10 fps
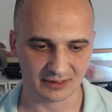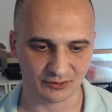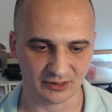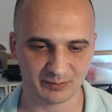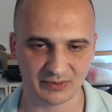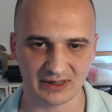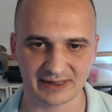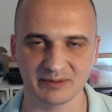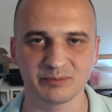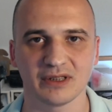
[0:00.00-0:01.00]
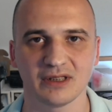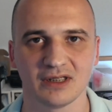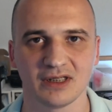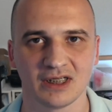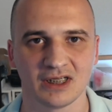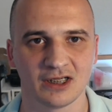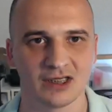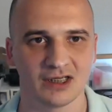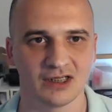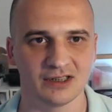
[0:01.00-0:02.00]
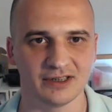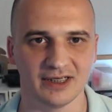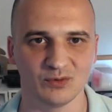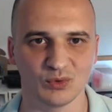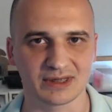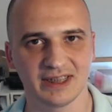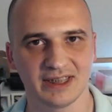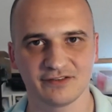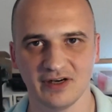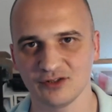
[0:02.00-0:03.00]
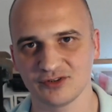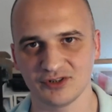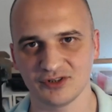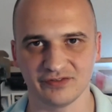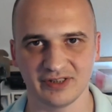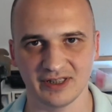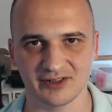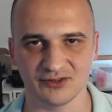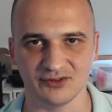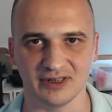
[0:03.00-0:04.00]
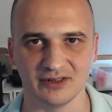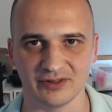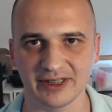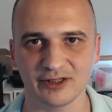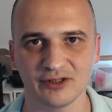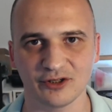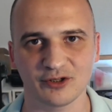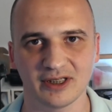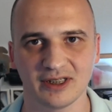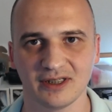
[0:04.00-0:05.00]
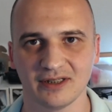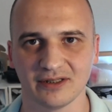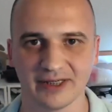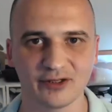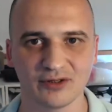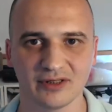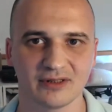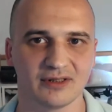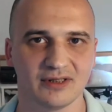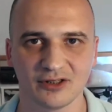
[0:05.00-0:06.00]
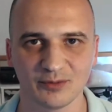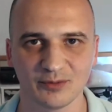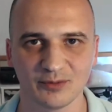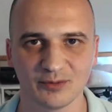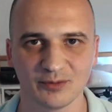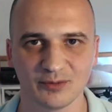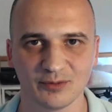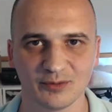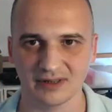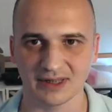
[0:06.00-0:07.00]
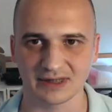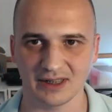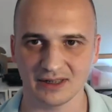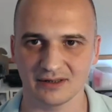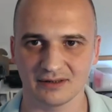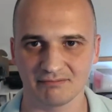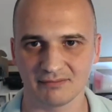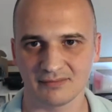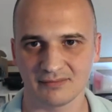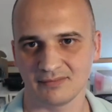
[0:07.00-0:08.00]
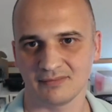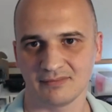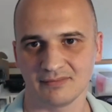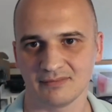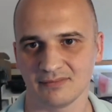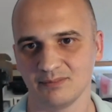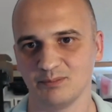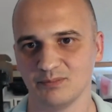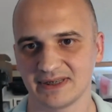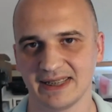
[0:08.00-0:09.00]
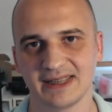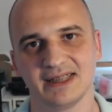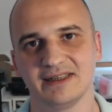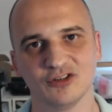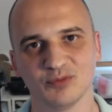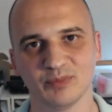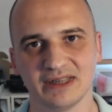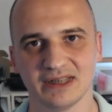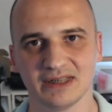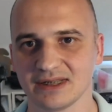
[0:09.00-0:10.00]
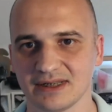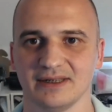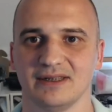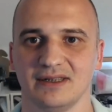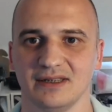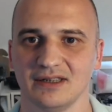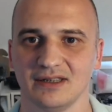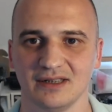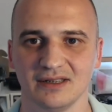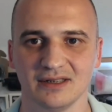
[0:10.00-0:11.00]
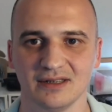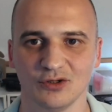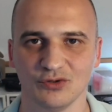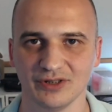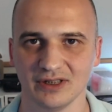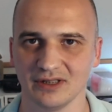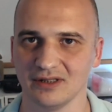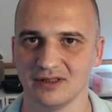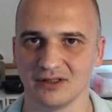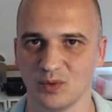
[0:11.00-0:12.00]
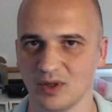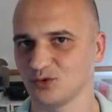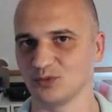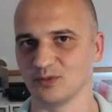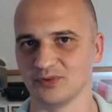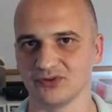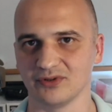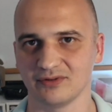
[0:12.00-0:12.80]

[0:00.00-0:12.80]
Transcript: keep it simple, then what takes thousands of years on a regular computer can take seconds or minutes on the quantum computer.